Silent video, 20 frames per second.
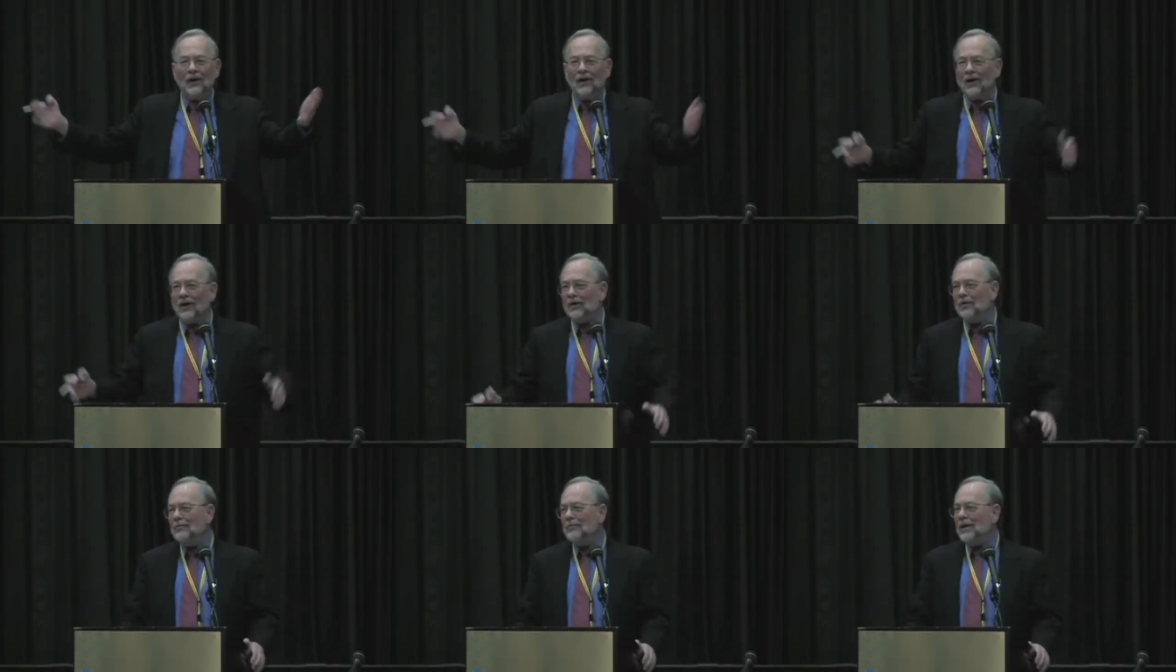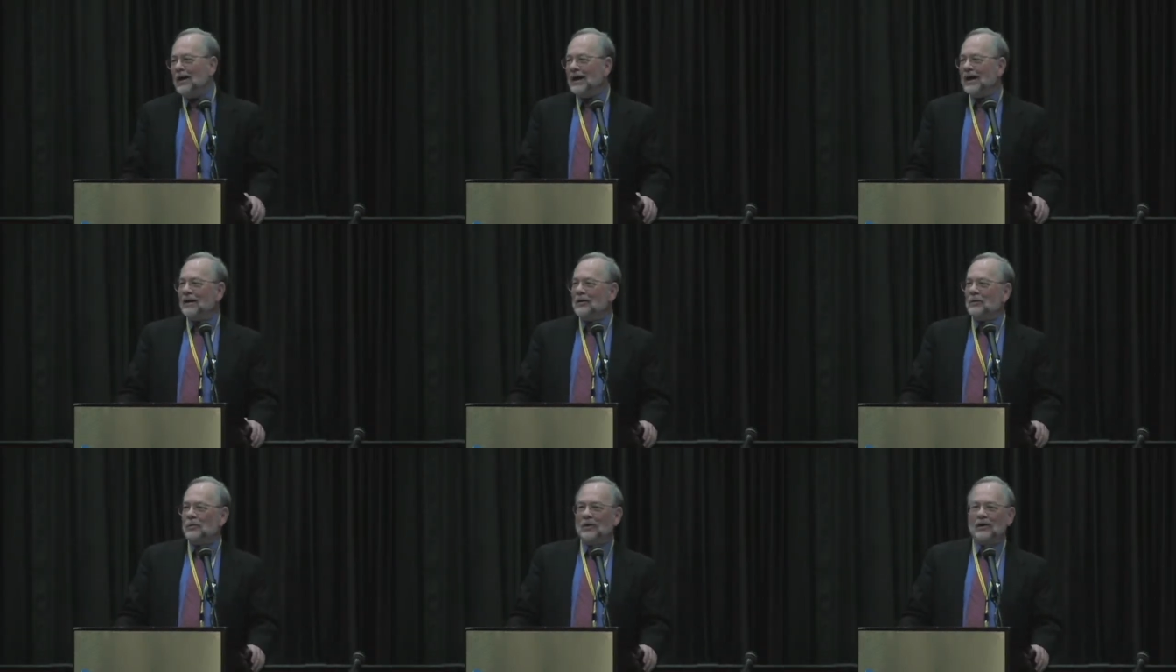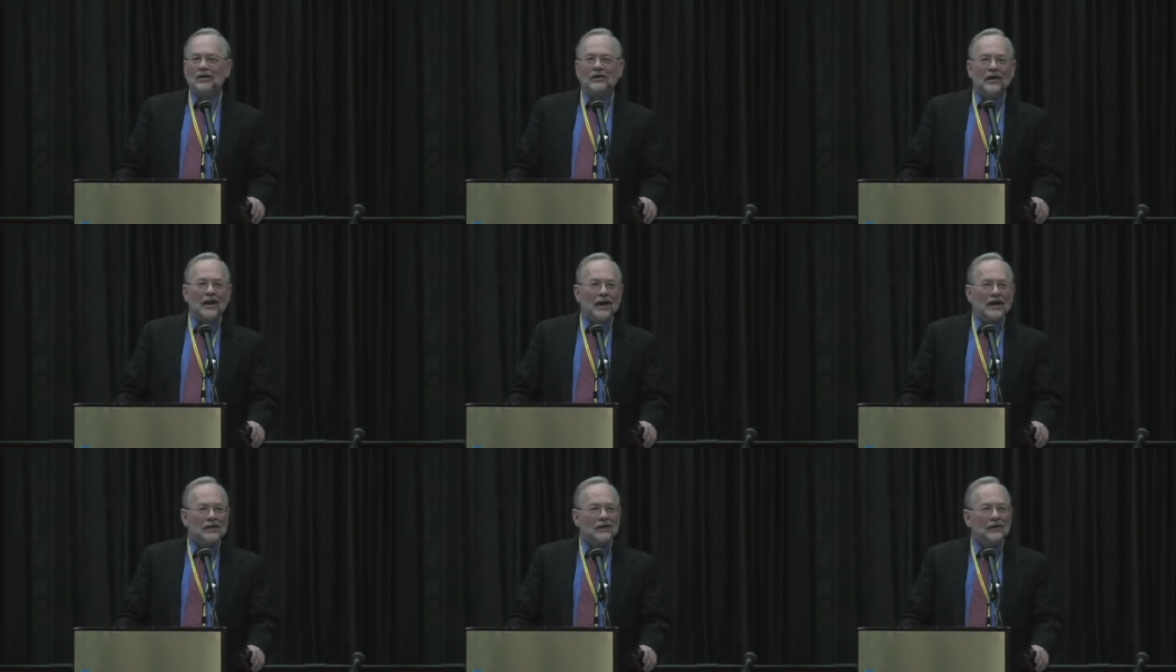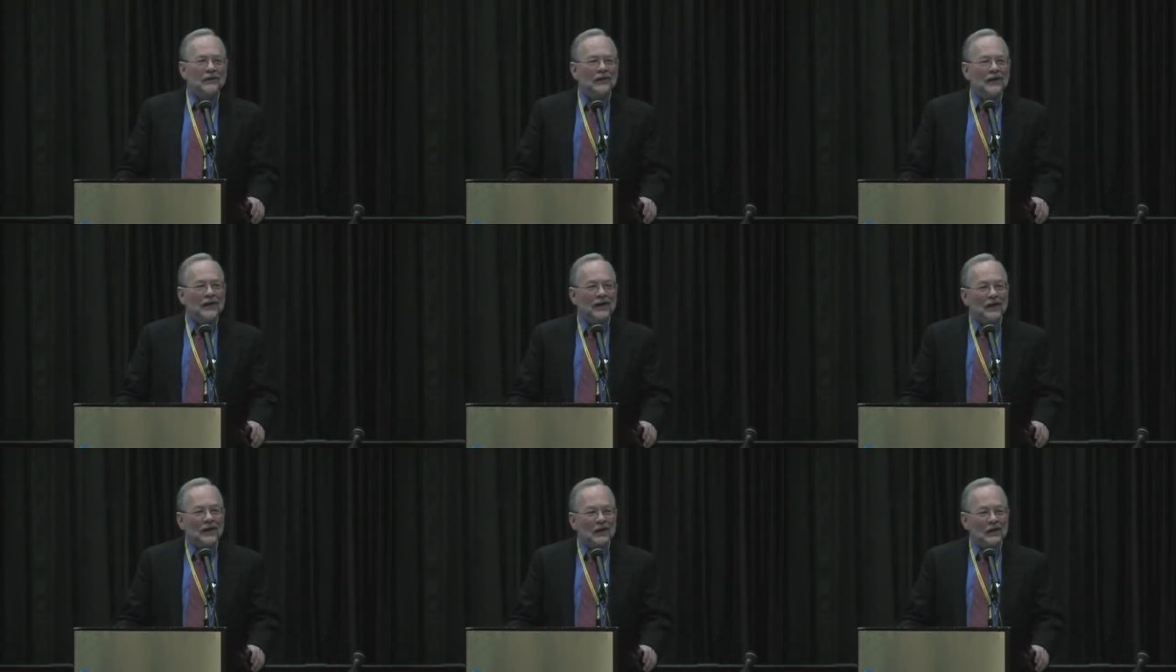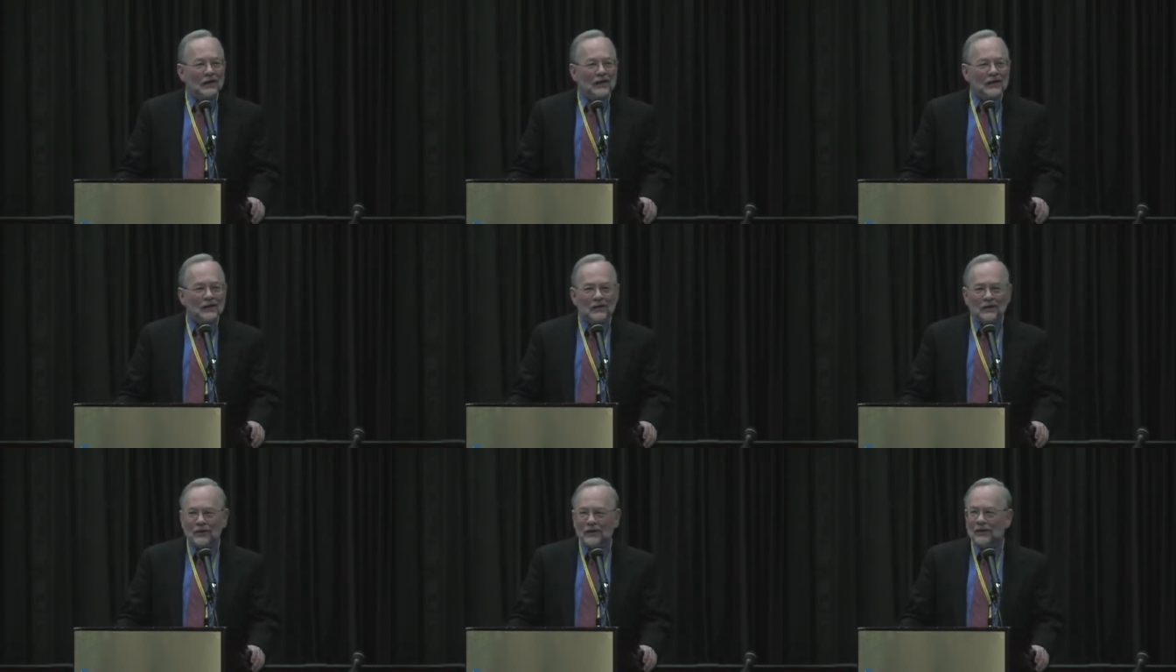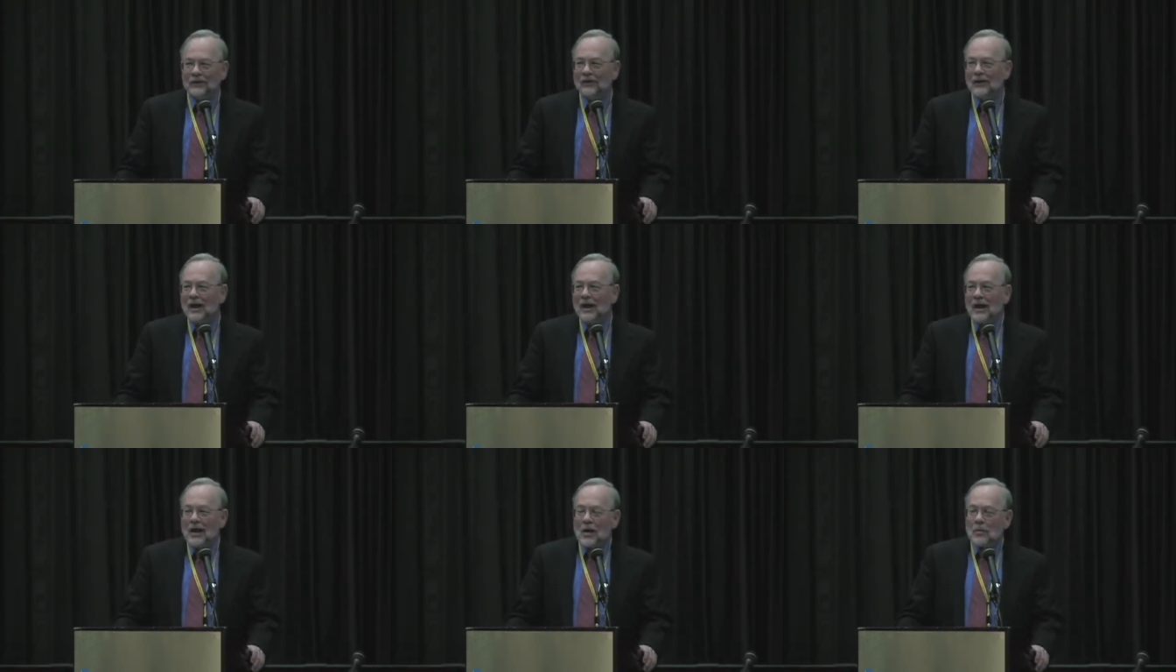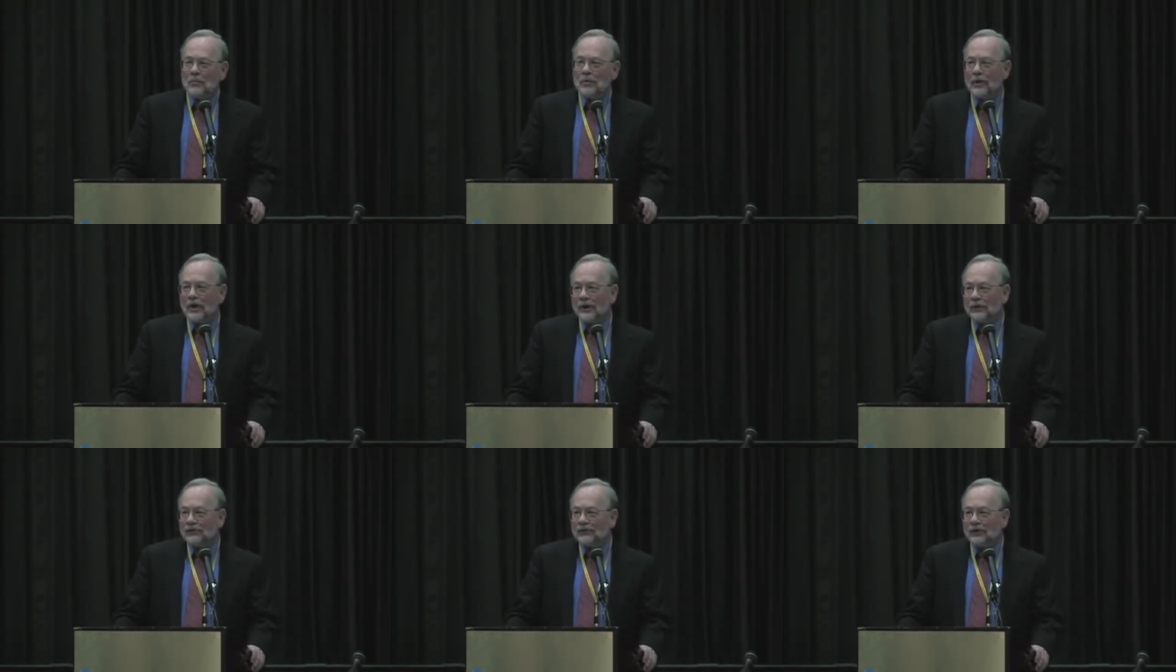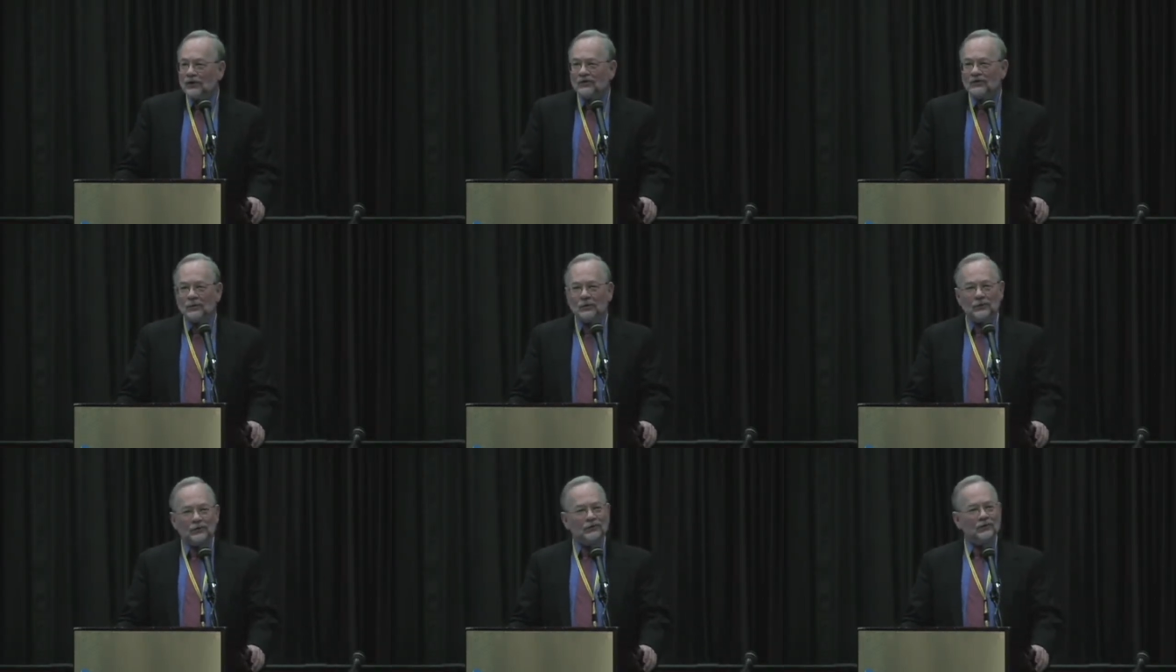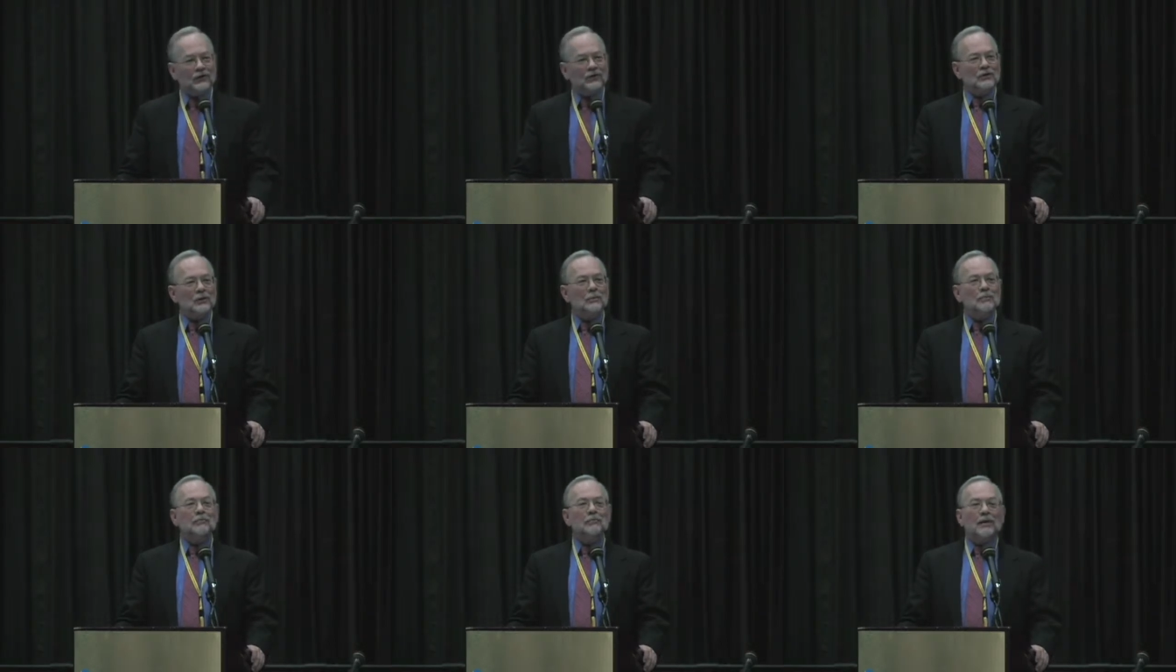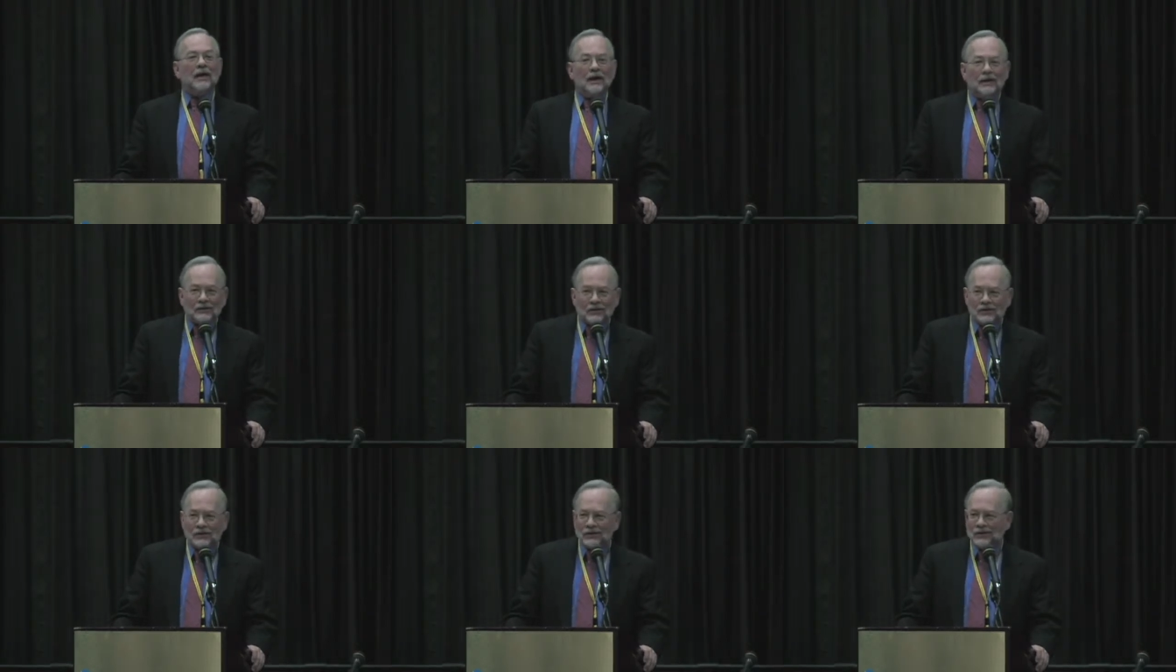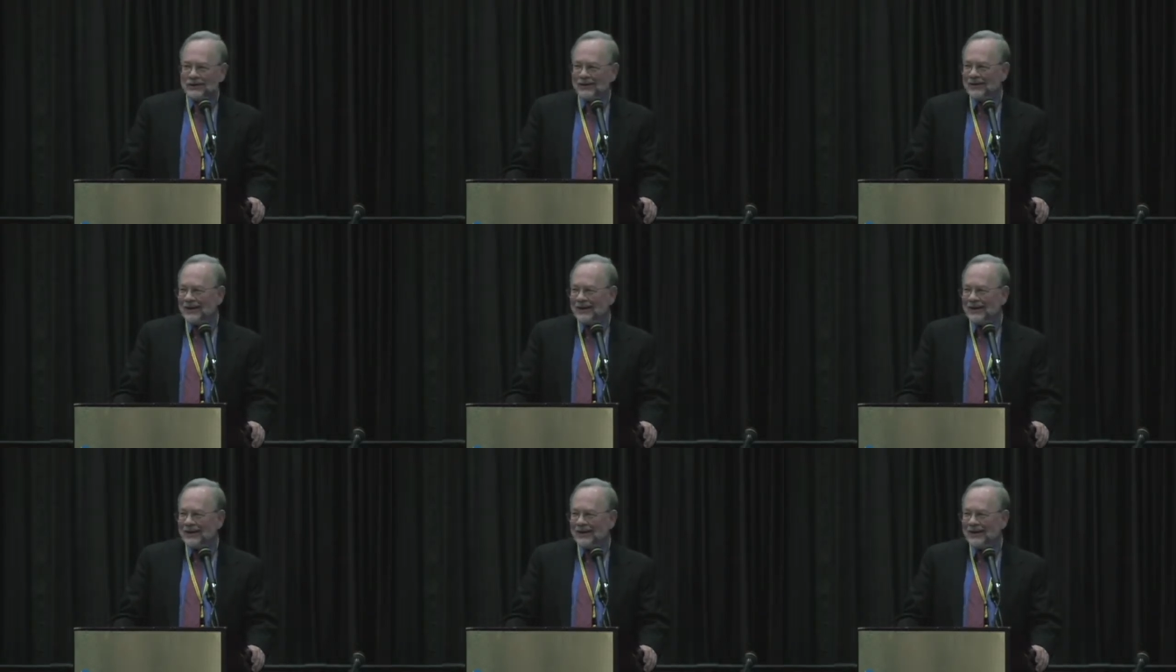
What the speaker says: "Oh, Mike, we're glad you're here. Your predecessor was such a bitch."